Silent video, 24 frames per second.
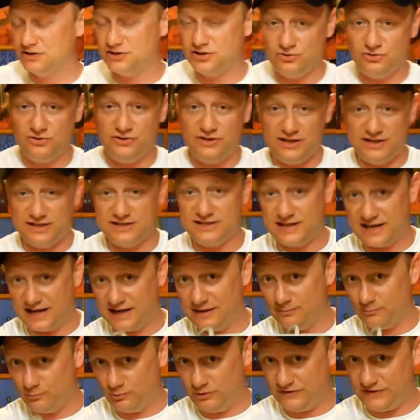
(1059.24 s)
Two of these
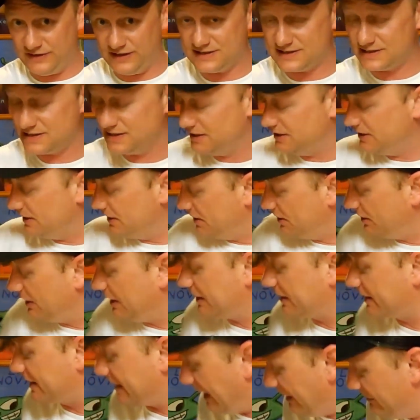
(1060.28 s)
came with it. You
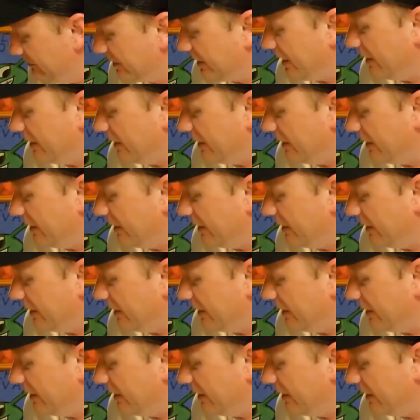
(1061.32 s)
had a game